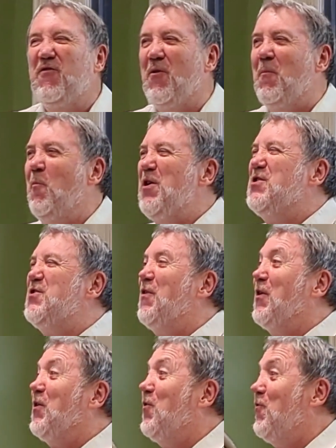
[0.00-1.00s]
from which
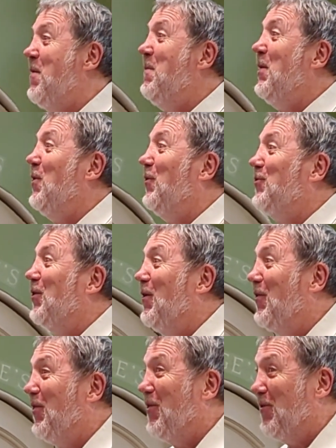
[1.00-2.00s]
the criminals
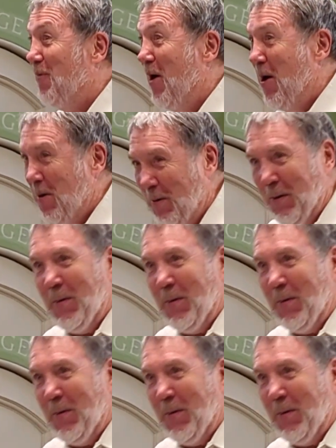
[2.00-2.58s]
are thrown.